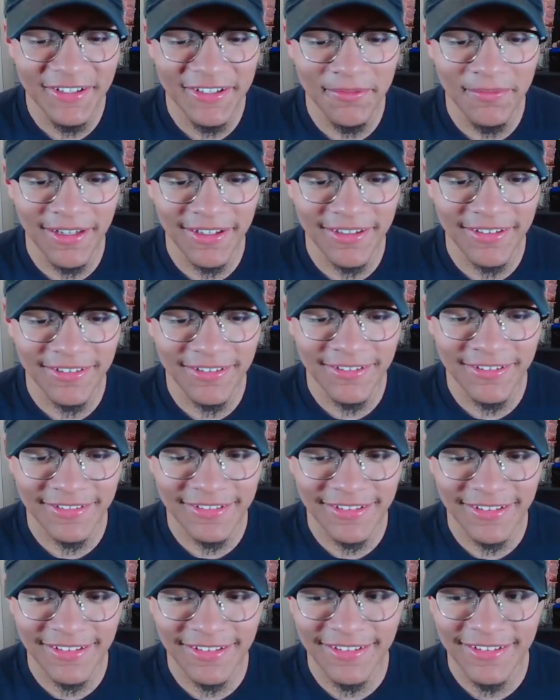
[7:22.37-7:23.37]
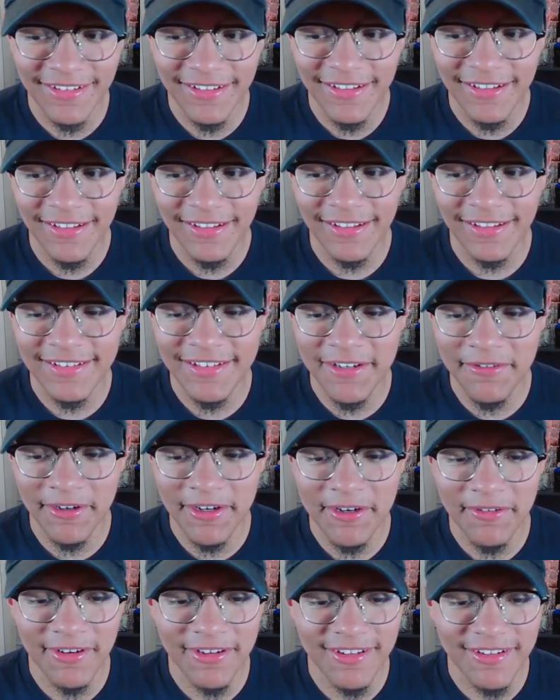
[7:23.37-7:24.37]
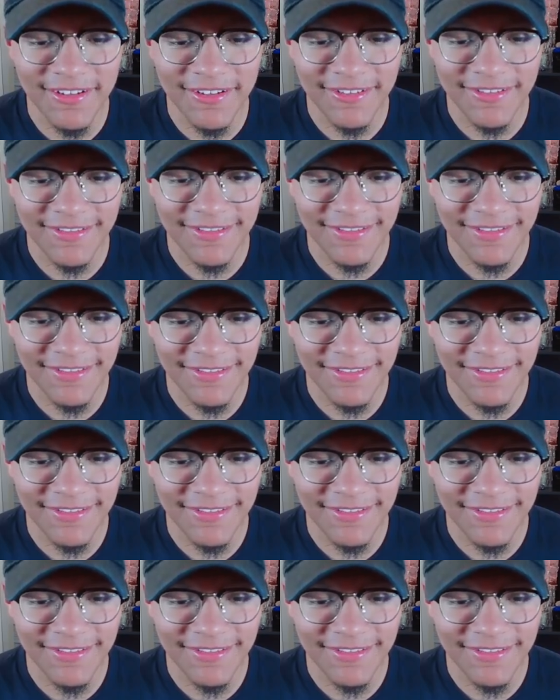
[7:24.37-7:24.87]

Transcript: you better. Okay. Let's see where he runs to.